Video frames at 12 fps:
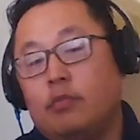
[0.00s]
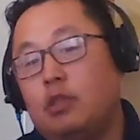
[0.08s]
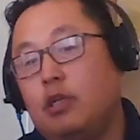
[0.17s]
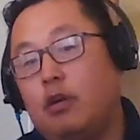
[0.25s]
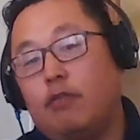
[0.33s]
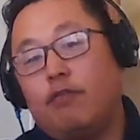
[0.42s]

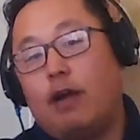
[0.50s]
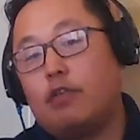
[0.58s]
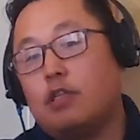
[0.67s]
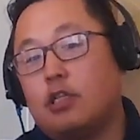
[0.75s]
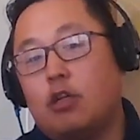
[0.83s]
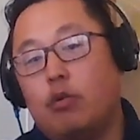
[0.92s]
500 or
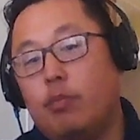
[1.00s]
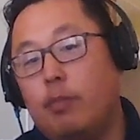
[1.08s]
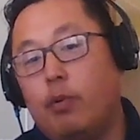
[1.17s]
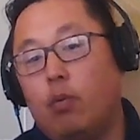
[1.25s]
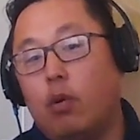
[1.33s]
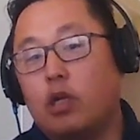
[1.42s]
600
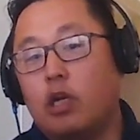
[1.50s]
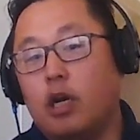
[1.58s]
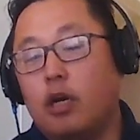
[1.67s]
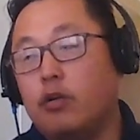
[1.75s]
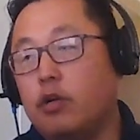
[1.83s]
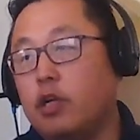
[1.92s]
people working
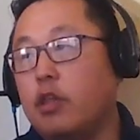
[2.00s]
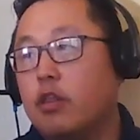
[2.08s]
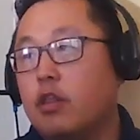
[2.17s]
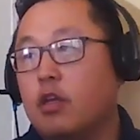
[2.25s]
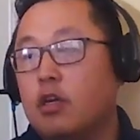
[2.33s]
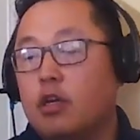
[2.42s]

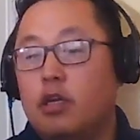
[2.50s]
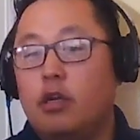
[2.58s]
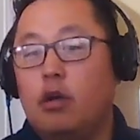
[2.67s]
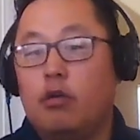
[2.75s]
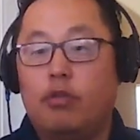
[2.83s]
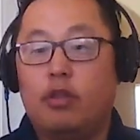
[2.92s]
underneath,
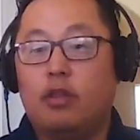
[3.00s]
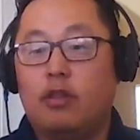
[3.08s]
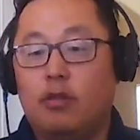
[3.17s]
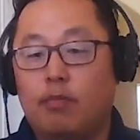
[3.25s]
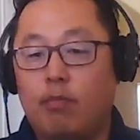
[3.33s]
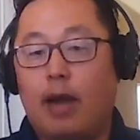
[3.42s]

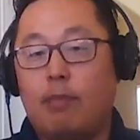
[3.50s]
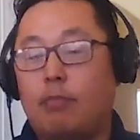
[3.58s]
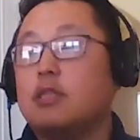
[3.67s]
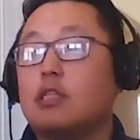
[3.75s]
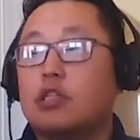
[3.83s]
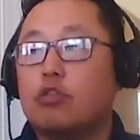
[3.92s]
my
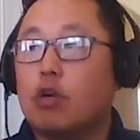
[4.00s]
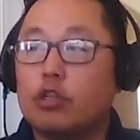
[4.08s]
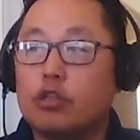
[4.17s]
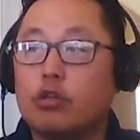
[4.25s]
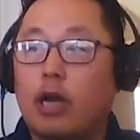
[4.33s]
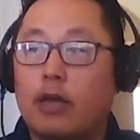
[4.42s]
business
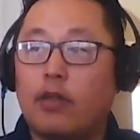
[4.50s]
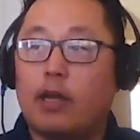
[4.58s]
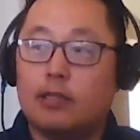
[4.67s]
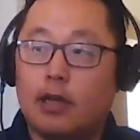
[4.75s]
structure at that